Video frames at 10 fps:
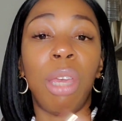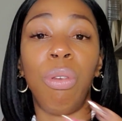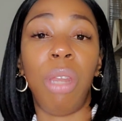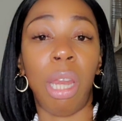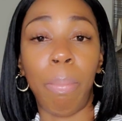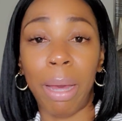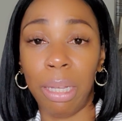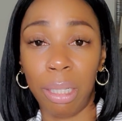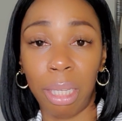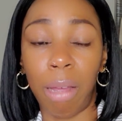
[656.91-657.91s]
you did it by
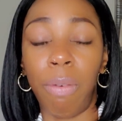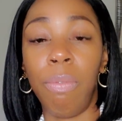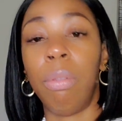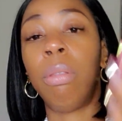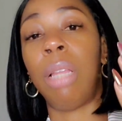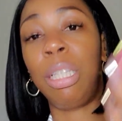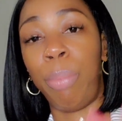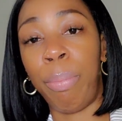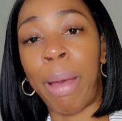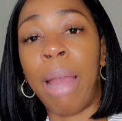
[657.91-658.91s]
yourself. Let's
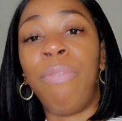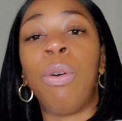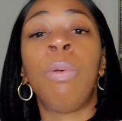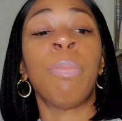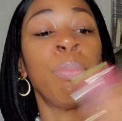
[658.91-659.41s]
be mindful.